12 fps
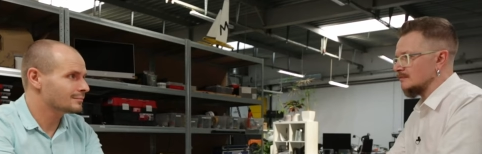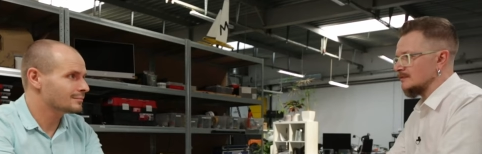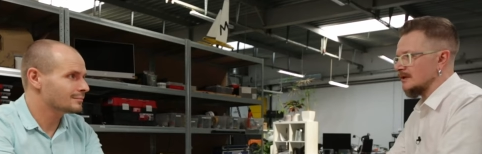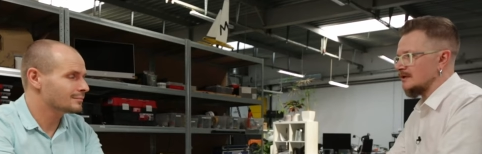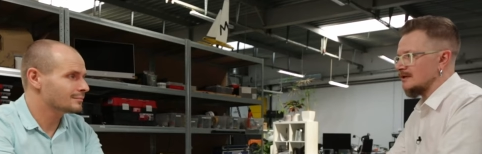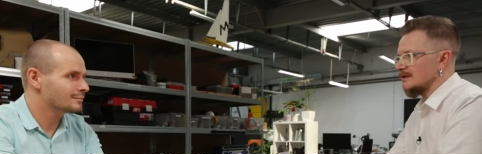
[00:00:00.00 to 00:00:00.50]

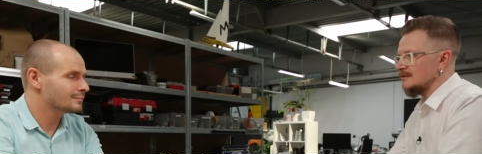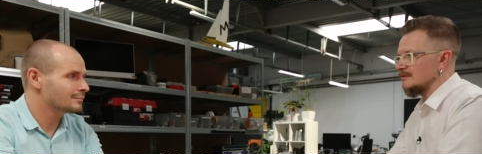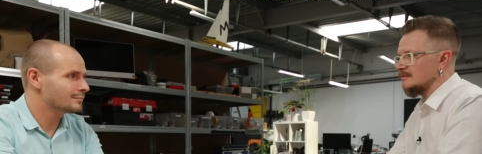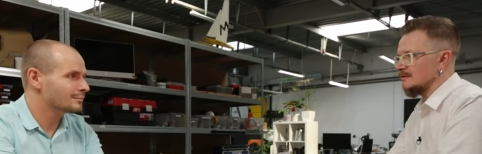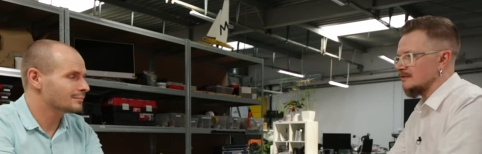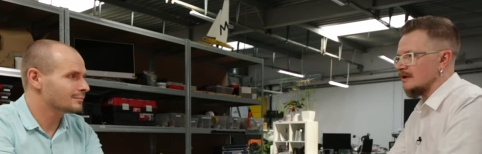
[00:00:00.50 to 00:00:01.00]
Speaker 1: not not
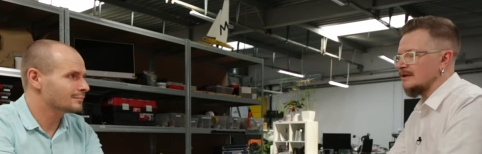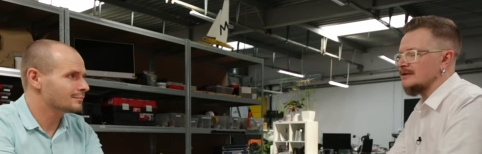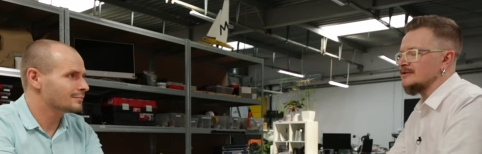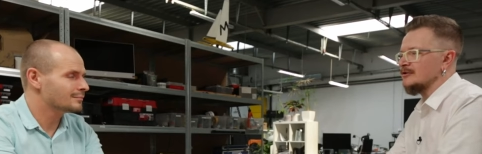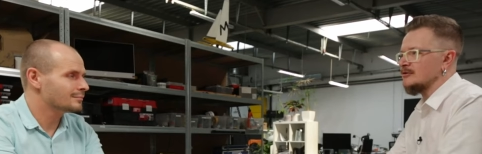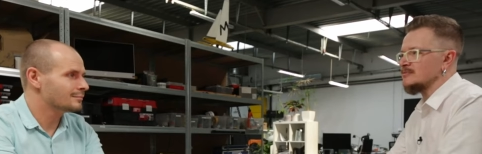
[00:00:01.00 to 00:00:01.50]
not
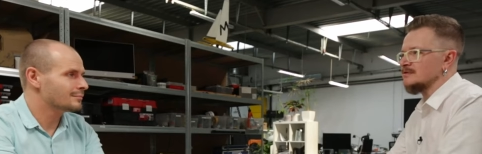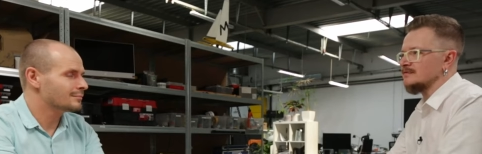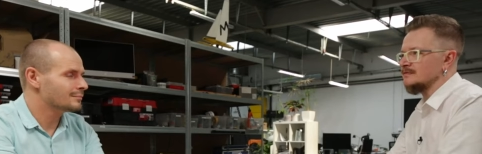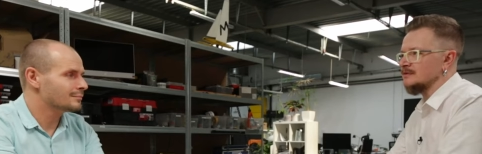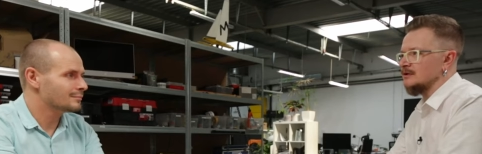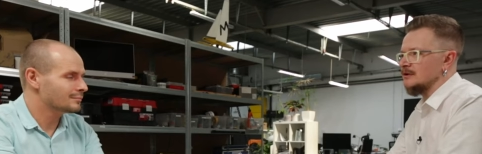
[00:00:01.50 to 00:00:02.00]
in terms
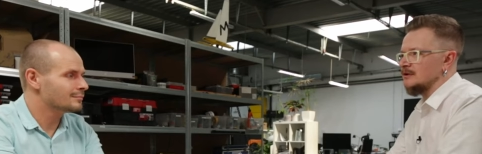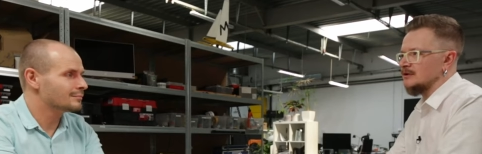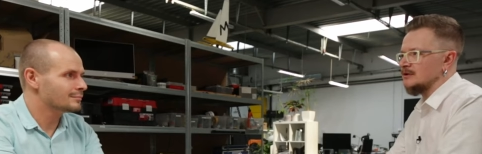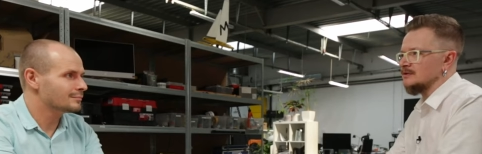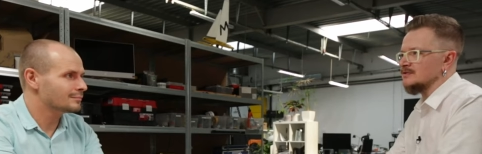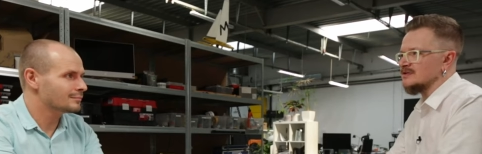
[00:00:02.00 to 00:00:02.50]
of
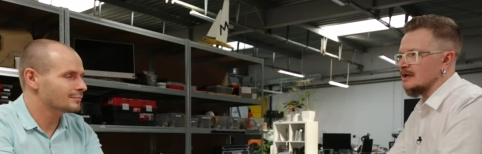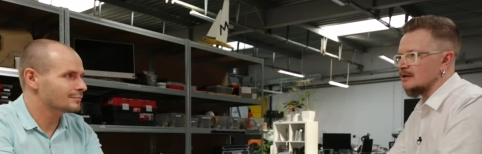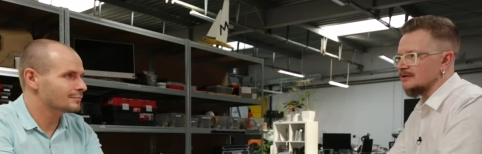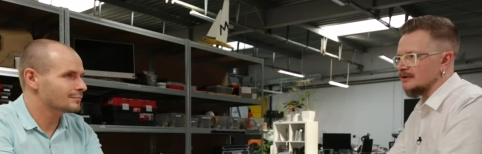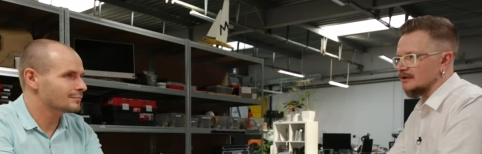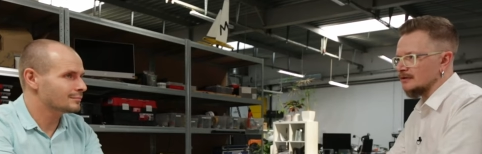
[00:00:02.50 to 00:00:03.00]

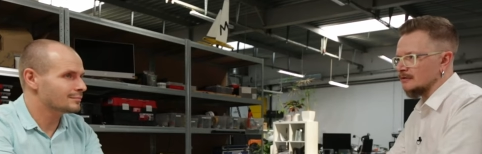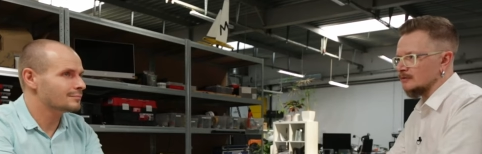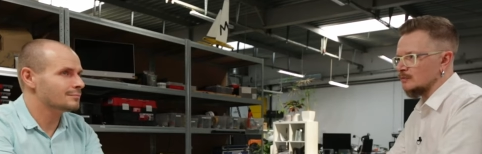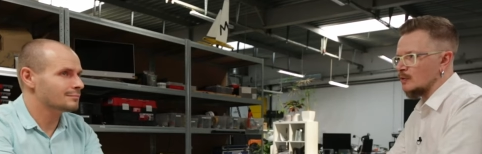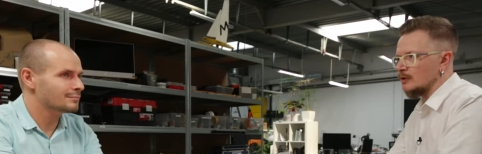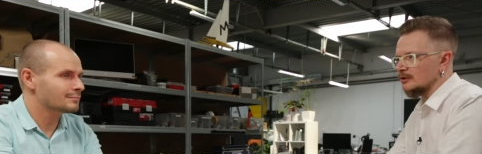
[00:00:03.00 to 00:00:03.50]
consulting
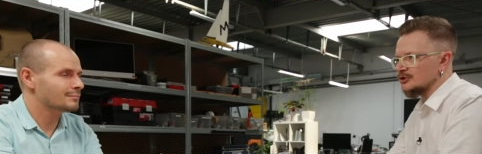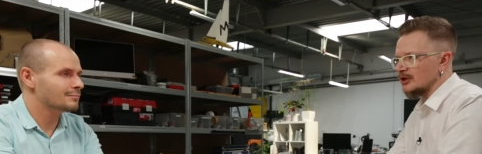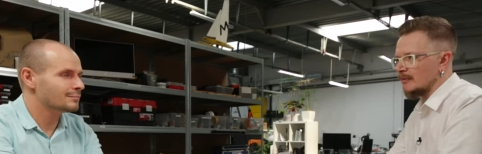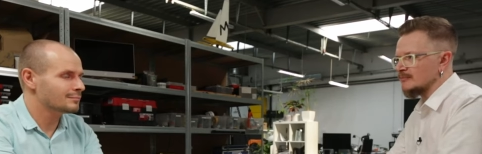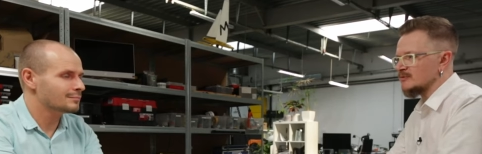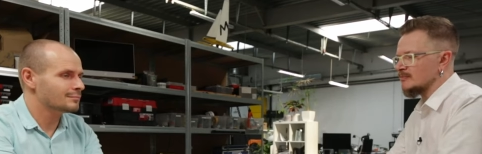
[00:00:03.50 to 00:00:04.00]
or
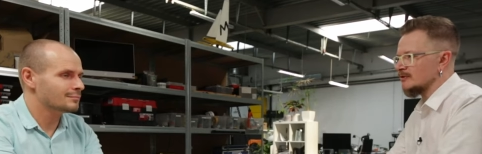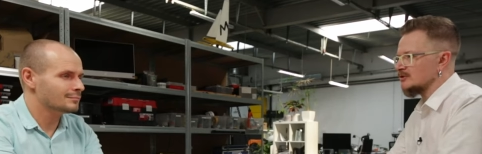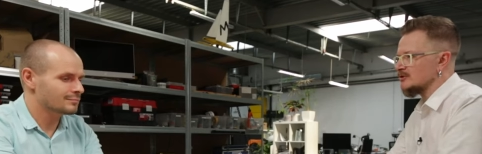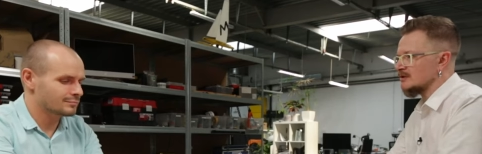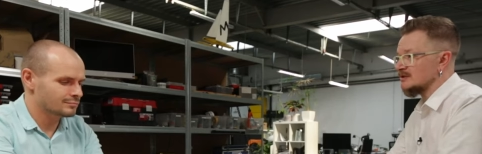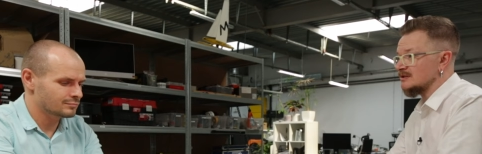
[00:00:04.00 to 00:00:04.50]
workshops,
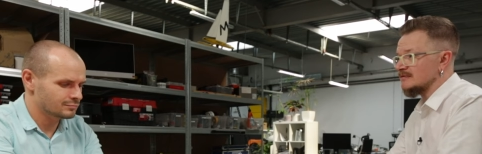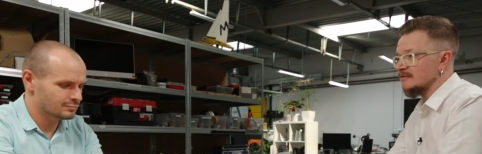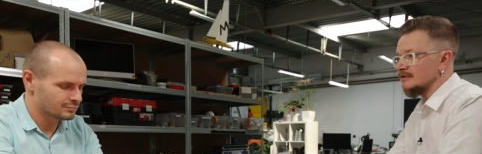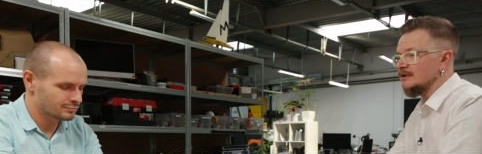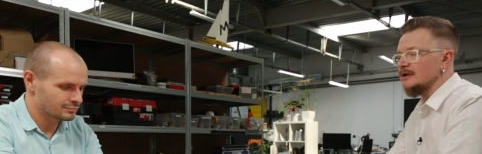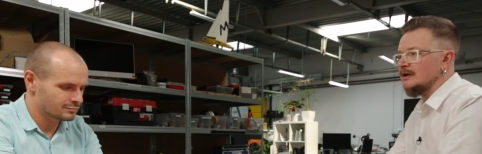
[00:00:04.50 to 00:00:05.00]
but just
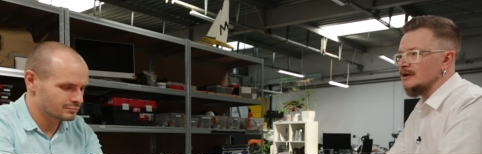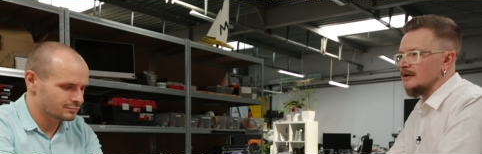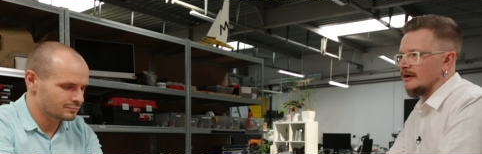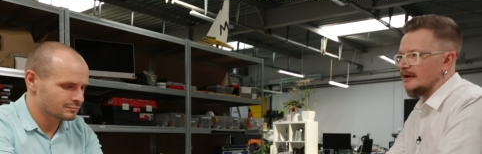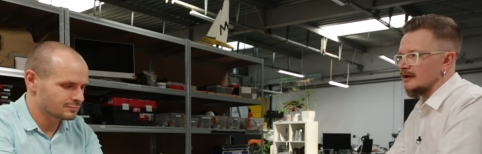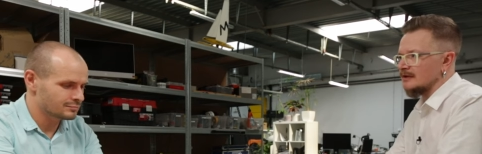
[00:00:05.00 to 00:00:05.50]
even
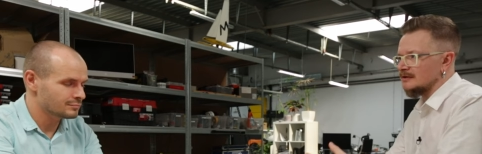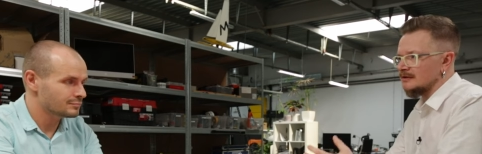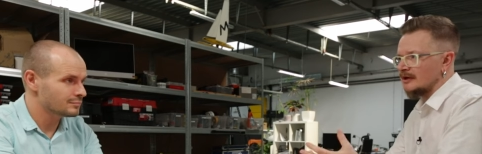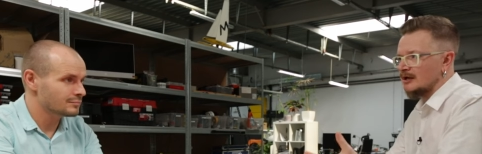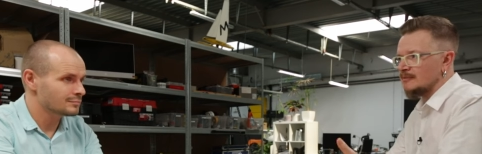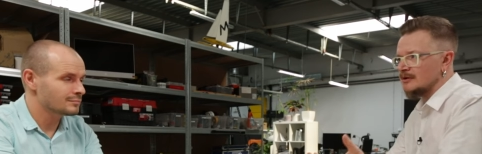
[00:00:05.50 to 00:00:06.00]
a
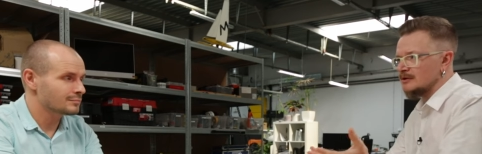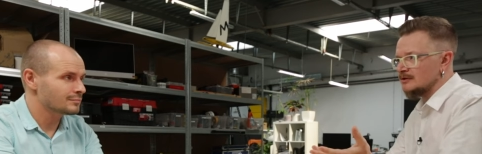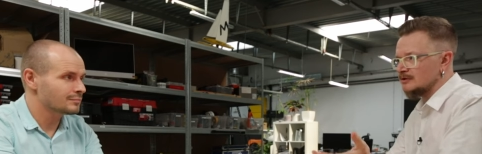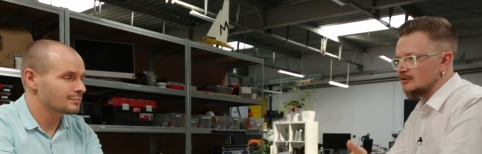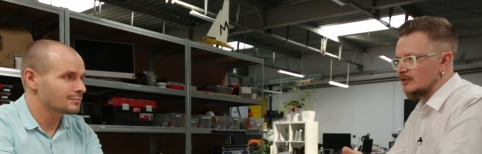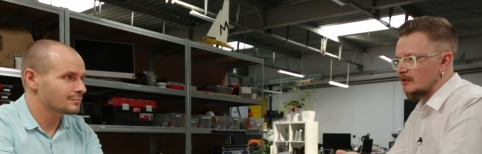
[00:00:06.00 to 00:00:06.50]

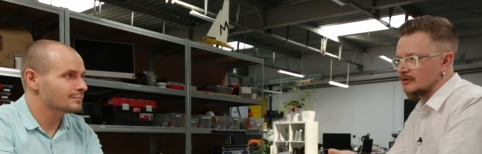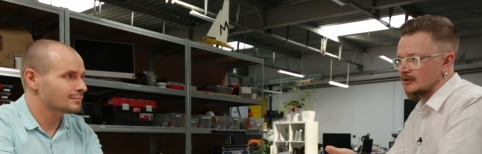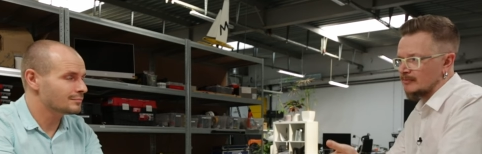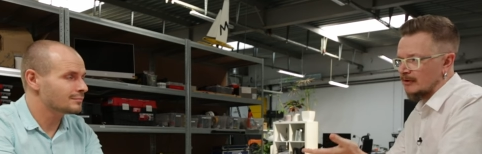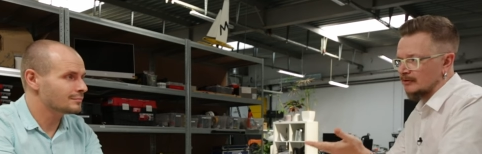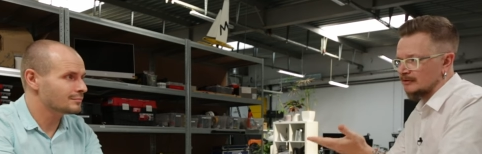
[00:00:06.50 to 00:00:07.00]
ten-minute
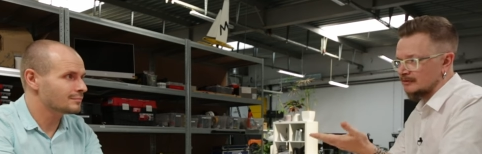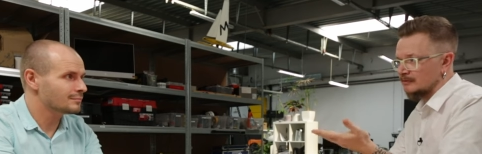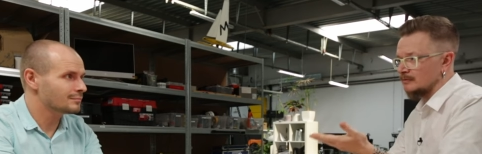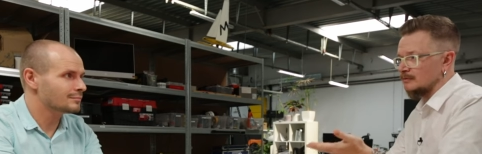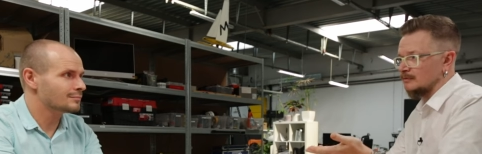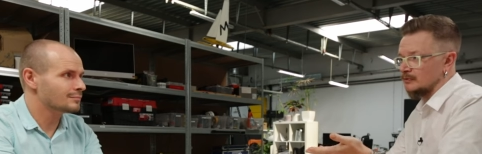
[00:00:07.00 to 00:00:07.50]
talk about
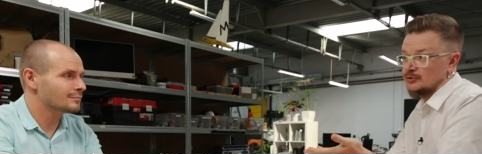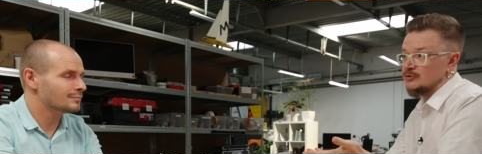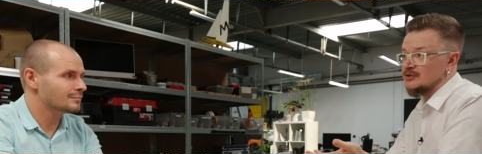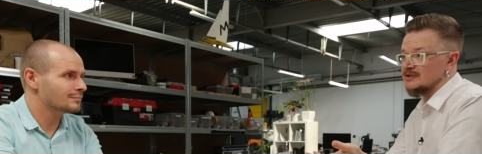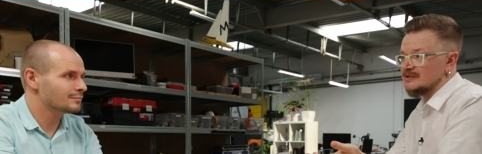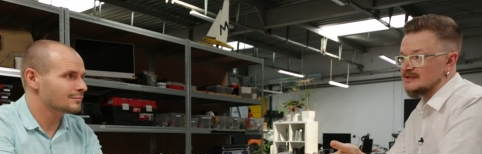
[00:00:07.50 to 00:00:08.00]
what
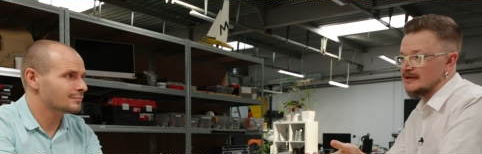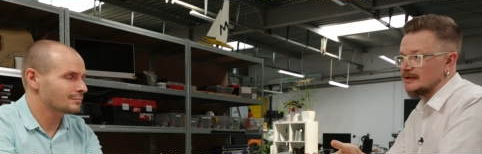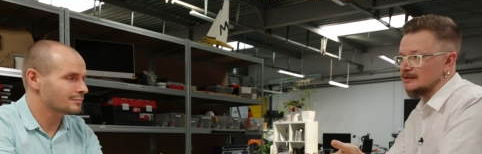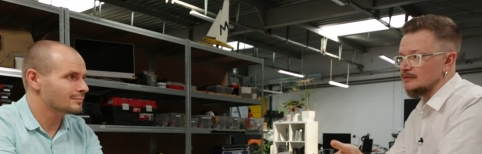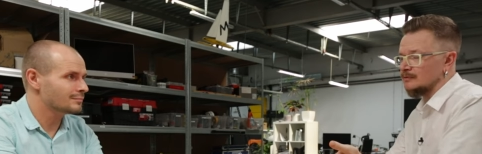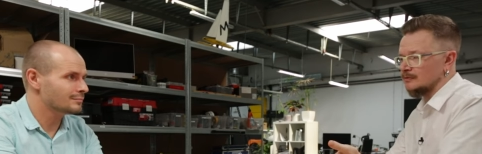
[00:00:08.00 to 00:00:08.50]
you just
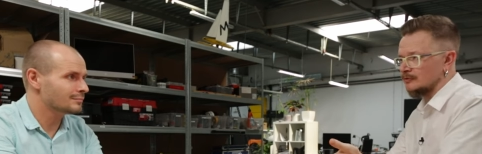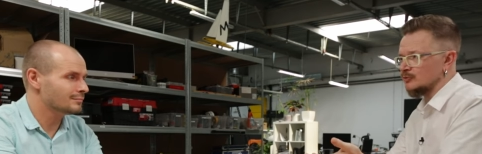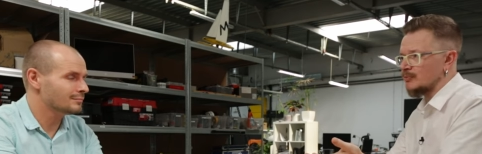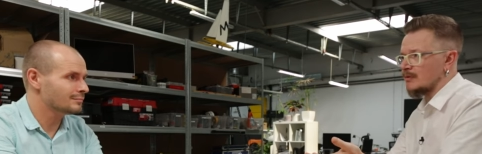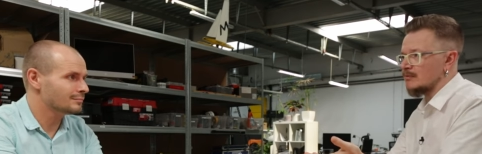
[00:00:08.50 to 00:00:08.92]
said could mm-hmm.